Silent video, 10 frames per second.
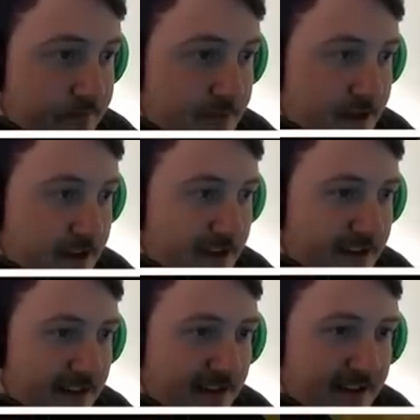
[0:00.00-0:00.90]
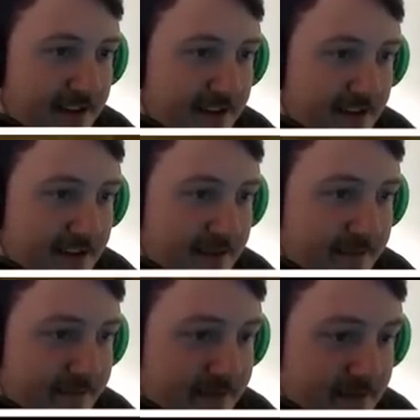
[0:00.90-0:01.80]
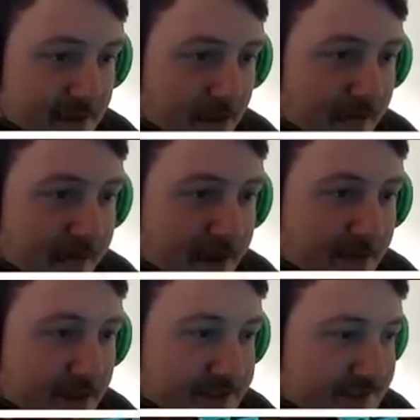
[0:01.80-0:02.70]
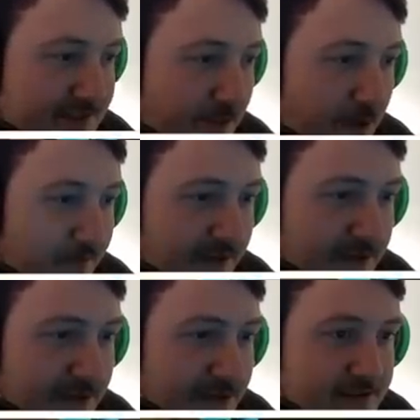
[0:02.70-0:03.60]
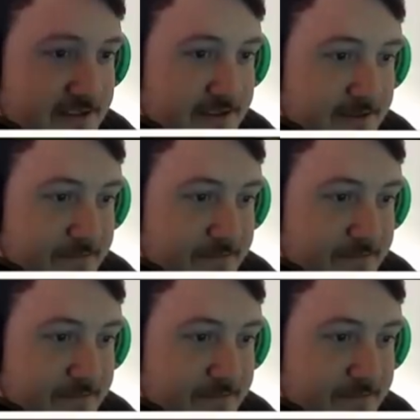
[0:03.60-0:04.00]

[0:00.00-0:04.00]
Fuck you! Fuck you! I want figments! I want figments!